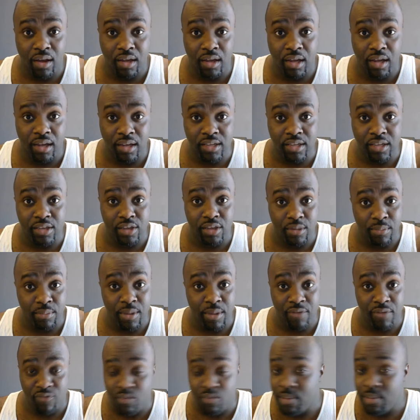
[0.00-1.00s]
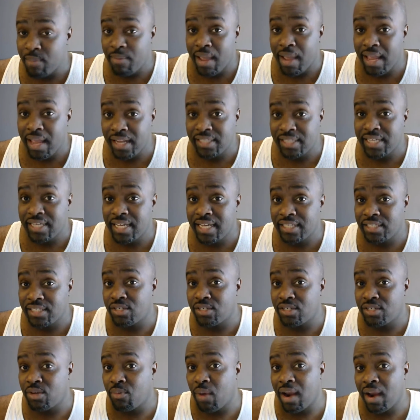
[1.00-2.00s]
if you've been paying attention
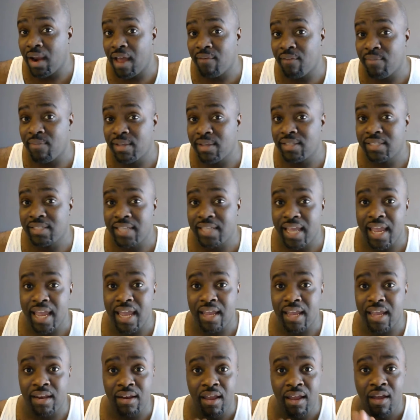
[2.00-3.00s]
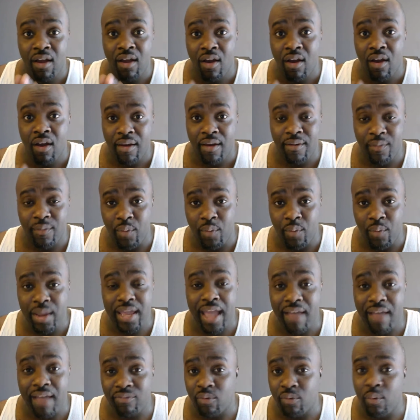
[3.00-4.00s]
to what I've been saying week
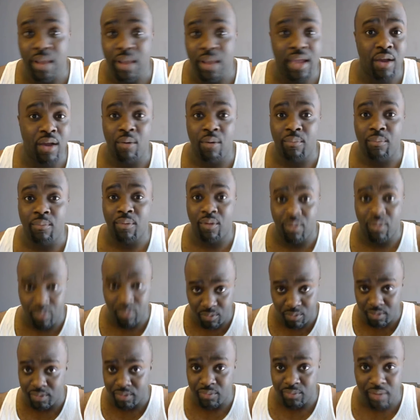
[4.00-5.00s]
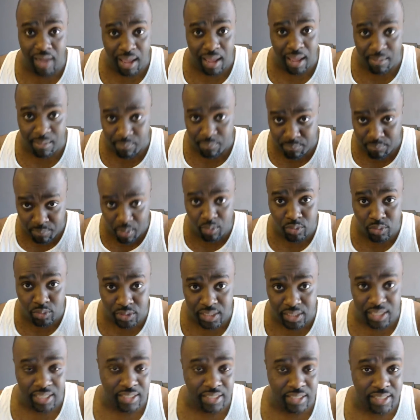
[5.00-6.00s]
after week on when I post
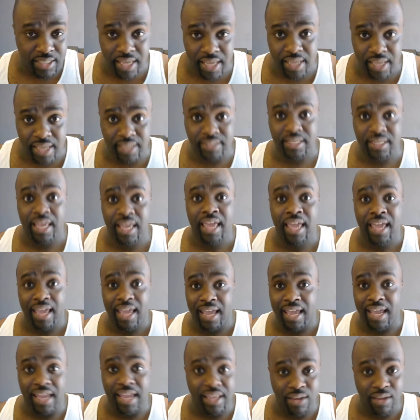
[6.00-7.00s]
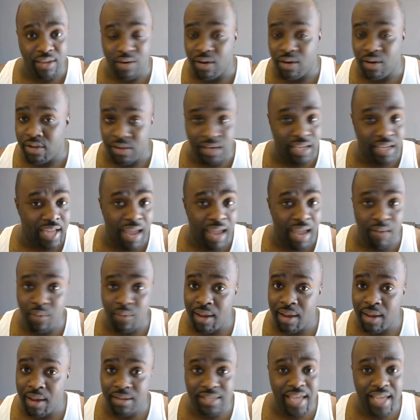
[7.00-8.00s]
these things, and you look at what
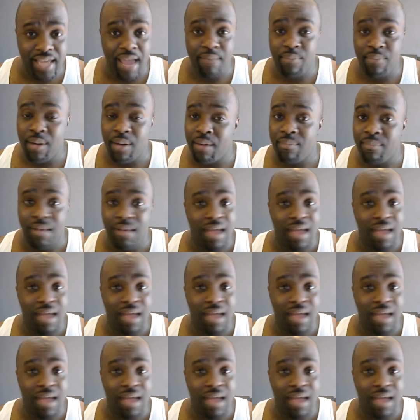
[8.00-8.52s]
I type up,